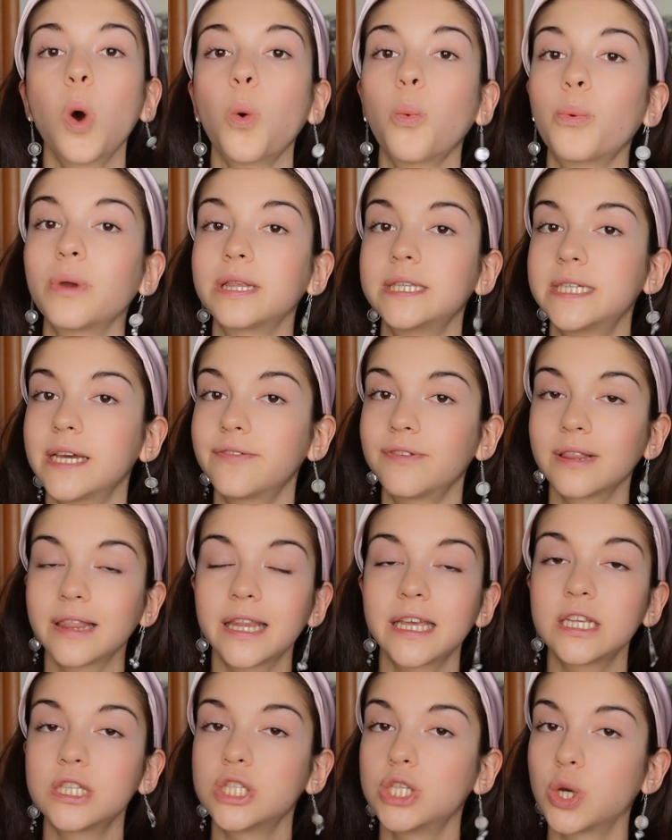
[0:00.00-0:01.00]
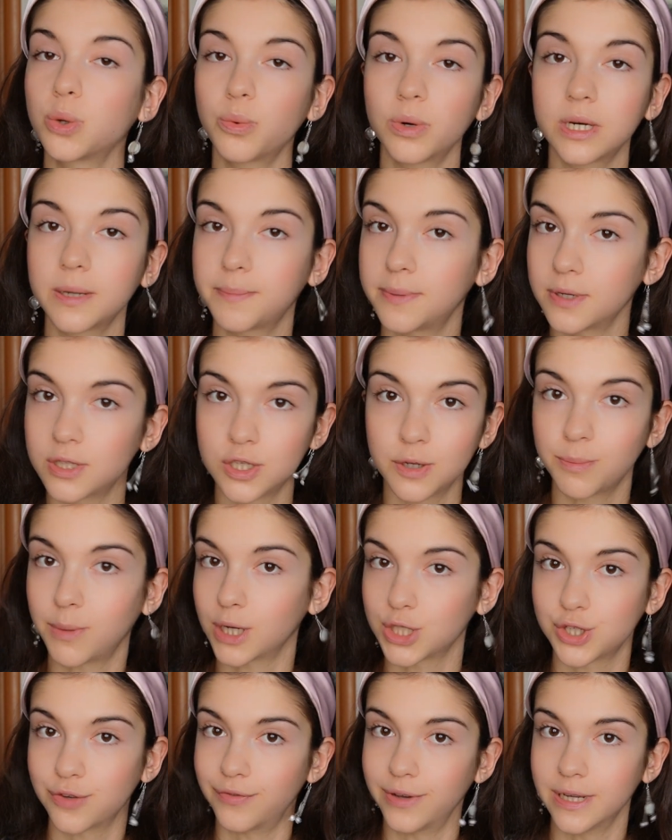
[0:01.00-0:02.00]
we definitely don't want to put too
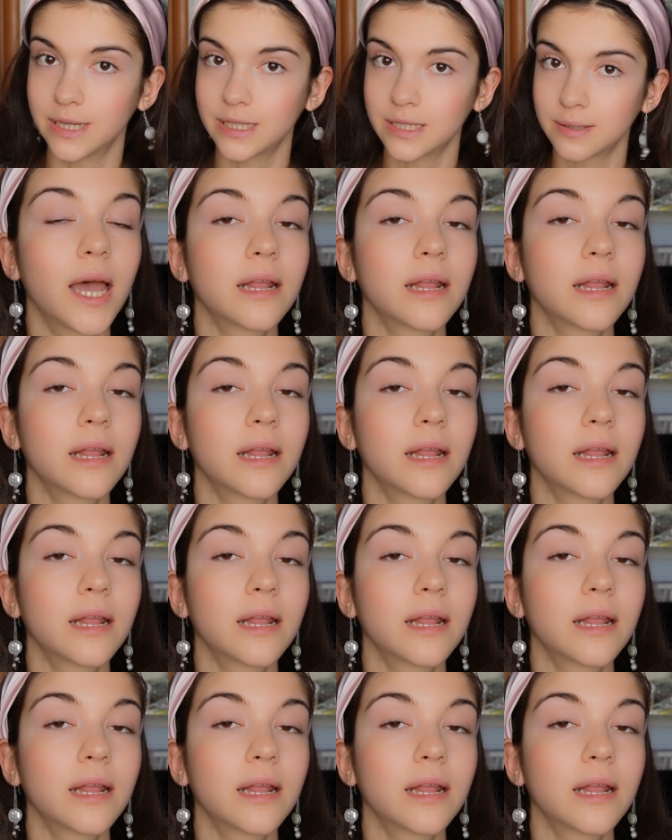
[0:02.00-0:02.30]
much of it.